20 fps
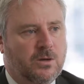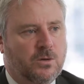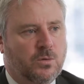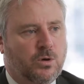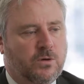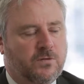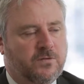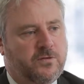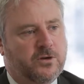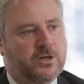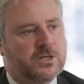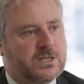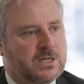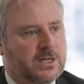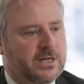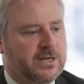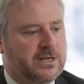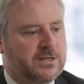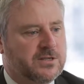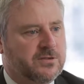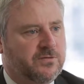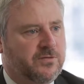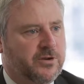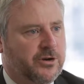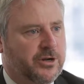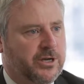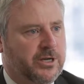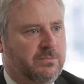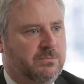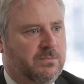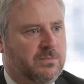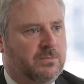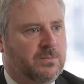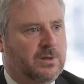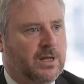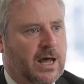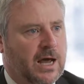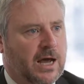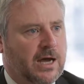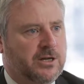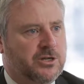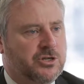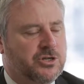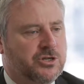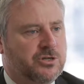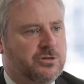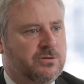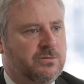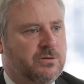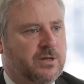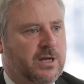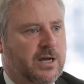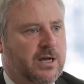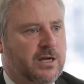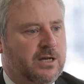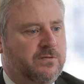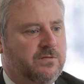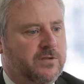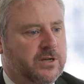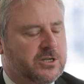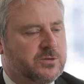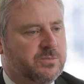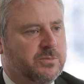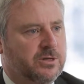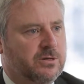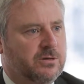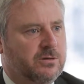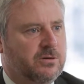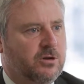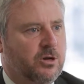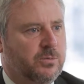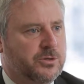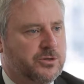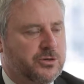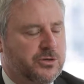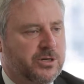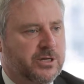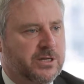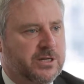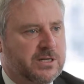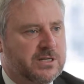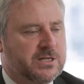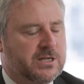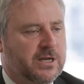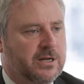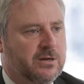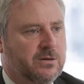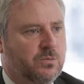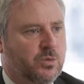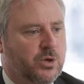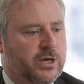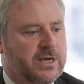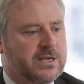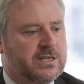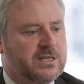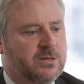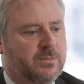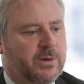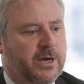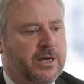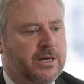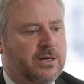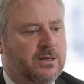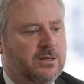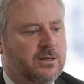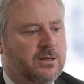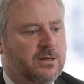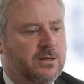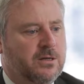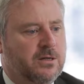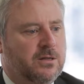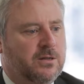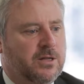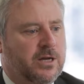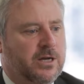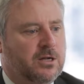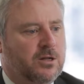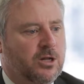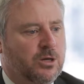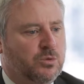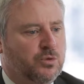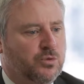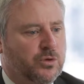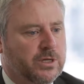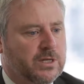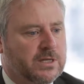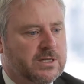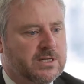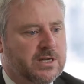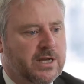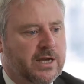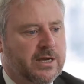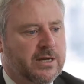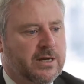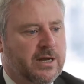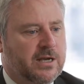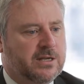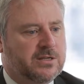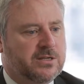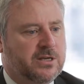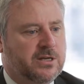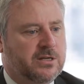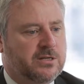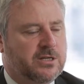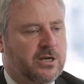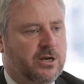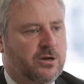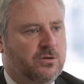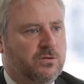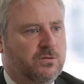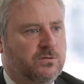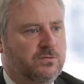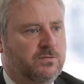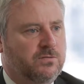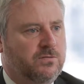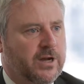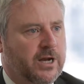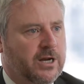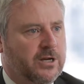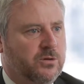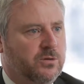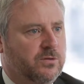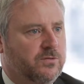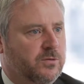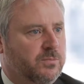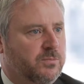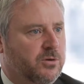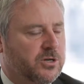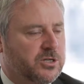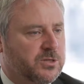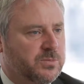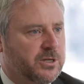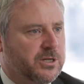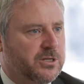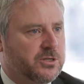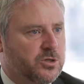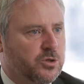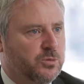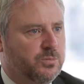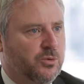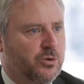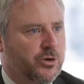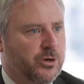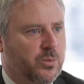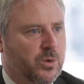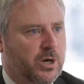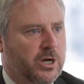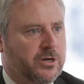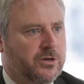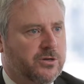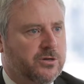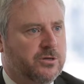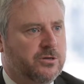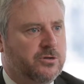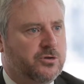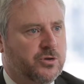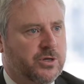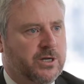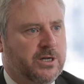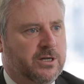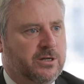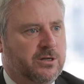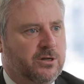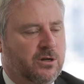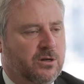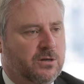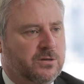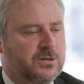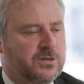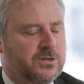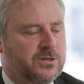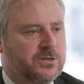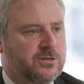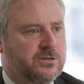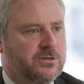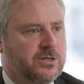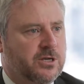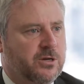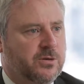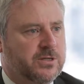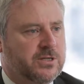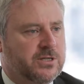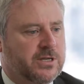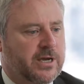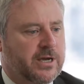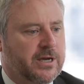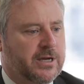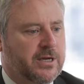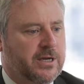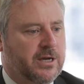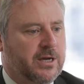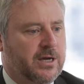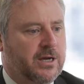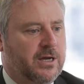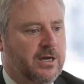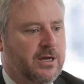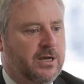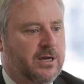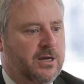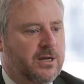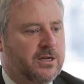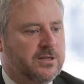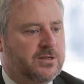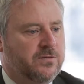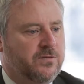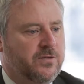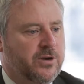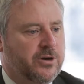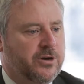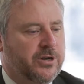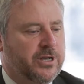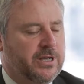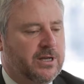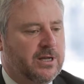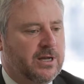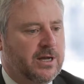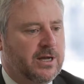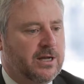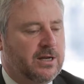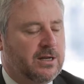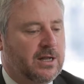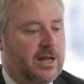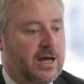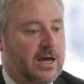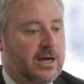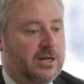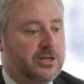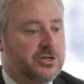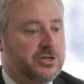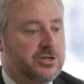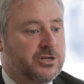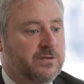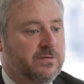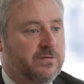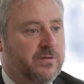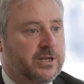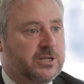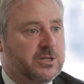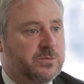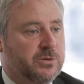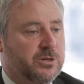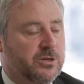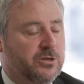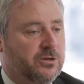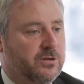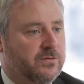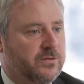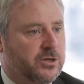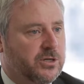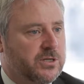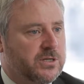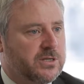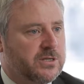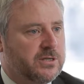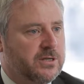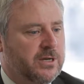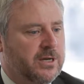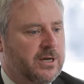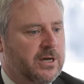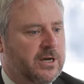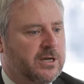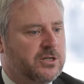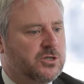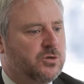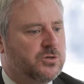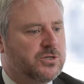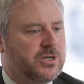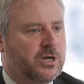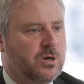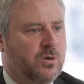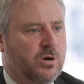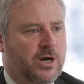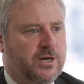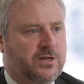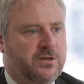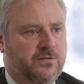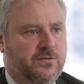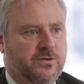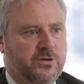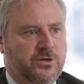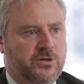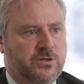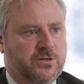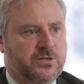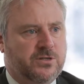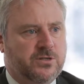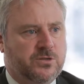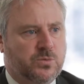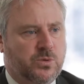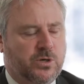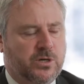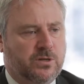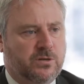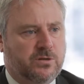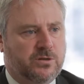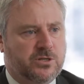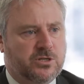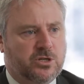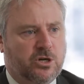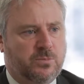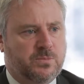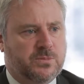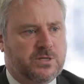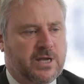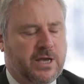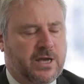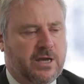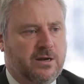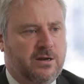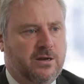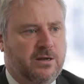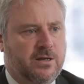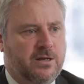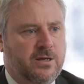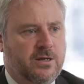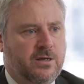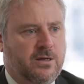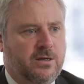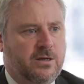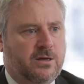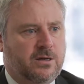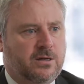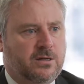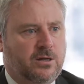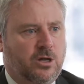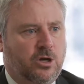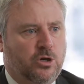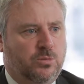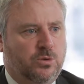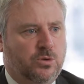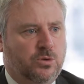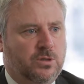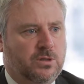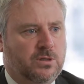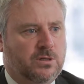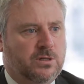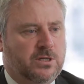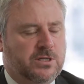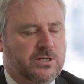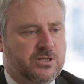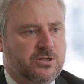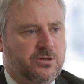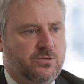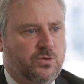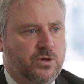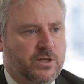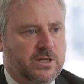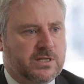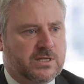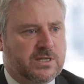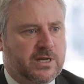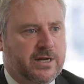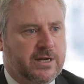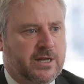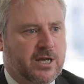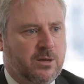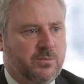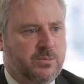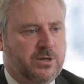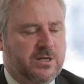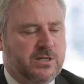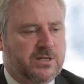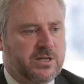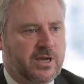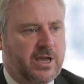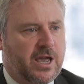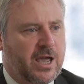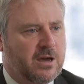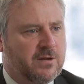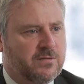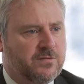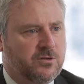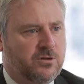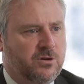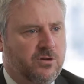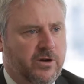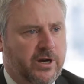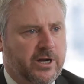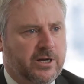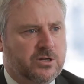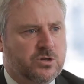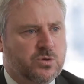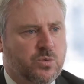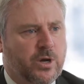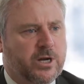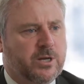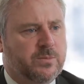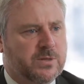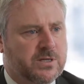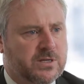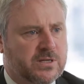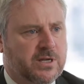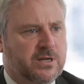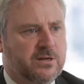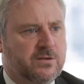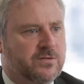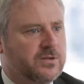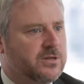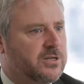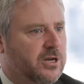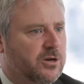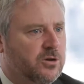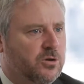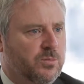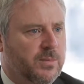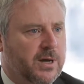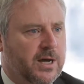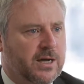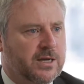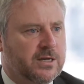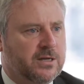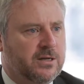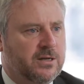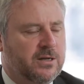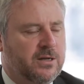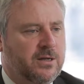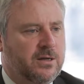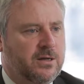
Well, firstly, it's a very large investment opportunity set. We estimate that global real estate has a total value of approximately $2.1 trillion. So it's a very large investment universe. It's also quite diverse as well. The top 10 global listed real estate companies account for around 20% of the total market.